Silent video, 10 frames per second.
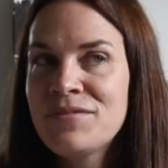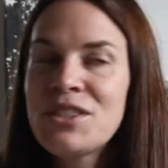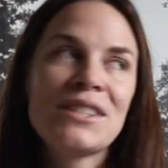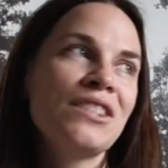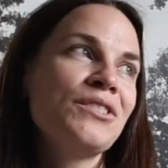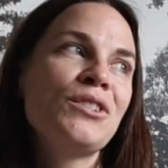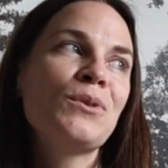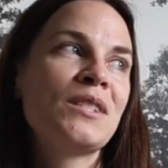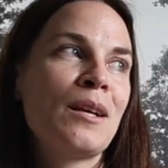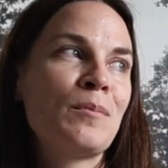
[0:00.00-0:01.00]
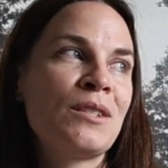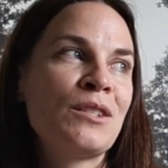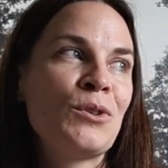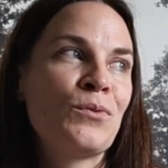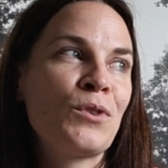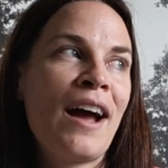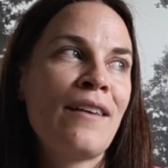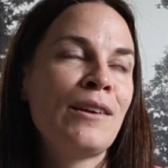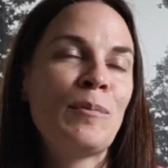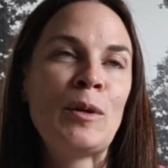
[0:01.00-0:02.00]
Just there's no substitute for
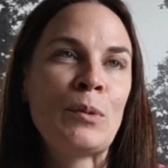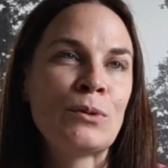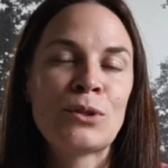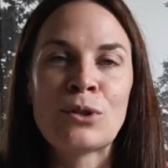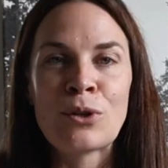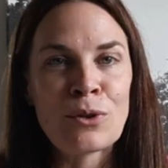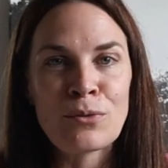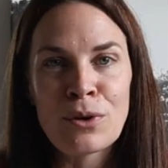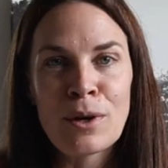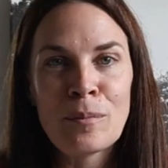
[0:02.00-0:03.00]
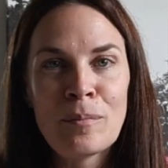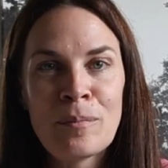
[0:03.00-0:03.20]
having people to learn from.